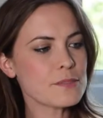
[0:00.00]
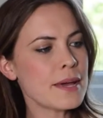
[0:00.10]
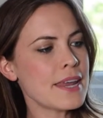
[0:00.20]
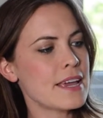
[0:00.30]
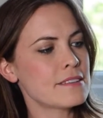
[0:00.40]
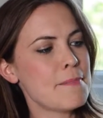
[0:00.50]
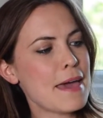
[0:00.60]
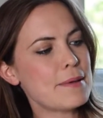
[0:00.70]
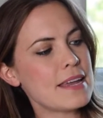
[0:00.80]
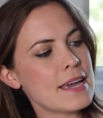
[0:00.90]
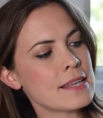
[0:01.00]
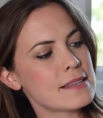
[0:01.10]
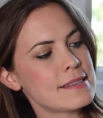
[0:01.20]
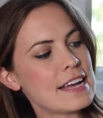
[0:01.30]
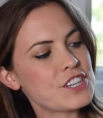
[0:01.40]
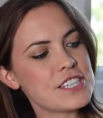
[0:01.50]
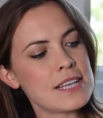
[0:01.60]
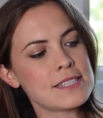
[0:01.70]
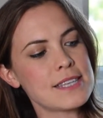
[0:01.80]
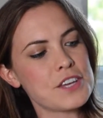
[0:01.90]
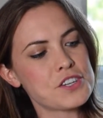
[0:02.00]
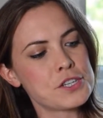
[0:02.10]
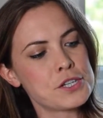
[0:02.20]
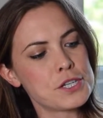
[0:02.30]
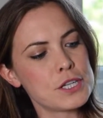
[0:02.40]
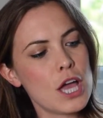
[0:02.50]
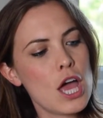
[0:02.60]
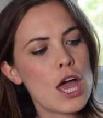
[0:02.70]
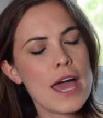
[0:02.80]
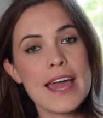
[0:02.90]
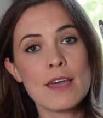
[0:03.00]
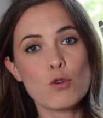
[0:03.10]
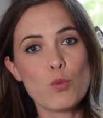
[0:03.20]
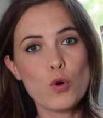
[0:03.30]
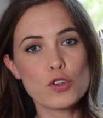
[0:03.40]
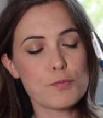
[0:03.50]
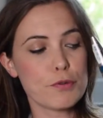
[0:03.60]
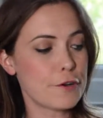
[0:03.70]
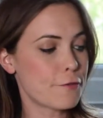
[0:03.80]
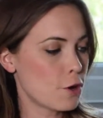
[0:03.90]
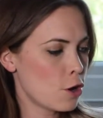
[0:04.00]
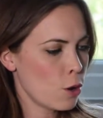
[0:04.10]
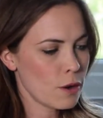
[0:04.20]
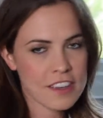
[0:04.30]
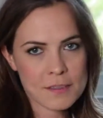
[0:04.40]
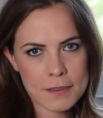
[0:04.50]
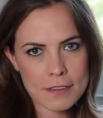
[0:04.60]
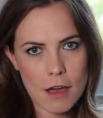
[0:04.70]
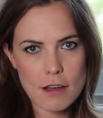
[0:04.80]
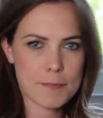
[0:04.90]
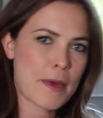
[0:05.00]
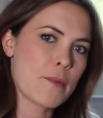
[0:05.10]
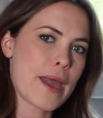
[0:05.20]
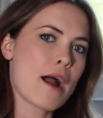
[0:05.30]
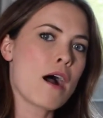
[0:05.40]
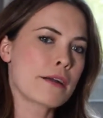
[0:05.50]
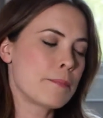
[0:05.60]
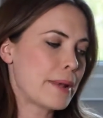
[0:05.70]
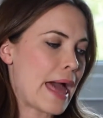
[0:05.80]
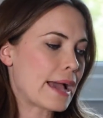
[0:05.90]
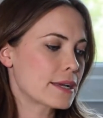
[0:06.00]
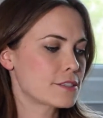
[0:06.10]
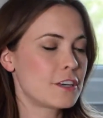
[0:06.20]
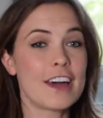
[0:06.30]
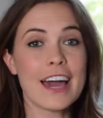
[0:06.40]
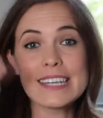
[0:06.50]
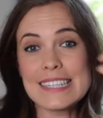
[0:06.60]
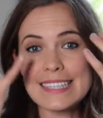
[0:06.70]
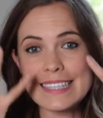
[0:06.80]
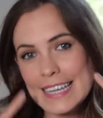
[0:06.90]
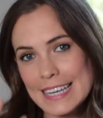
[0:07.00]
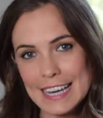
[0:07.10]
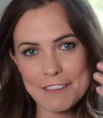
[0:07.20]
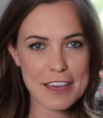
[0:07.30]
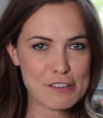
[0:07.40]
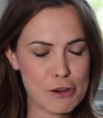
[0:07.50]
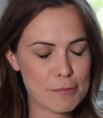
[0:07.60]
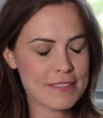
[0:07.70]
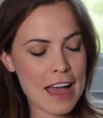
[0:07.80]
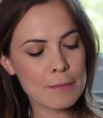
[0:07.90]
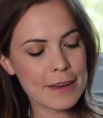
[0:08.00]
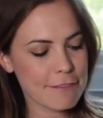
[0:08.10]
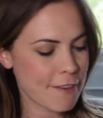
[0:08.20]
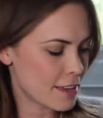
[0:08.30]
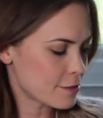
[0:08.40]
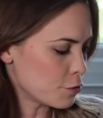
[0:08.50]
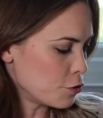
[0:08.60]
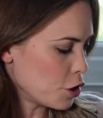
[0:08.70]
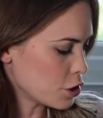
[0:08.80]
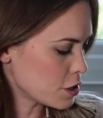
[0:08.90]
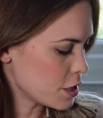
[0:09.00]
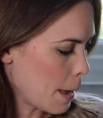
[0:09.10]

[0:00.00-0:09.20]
one is Maybelline's Lash Sensational in waterproof. All of these mascaras, by the way, are in black so that I could see if they dripped down my face or not.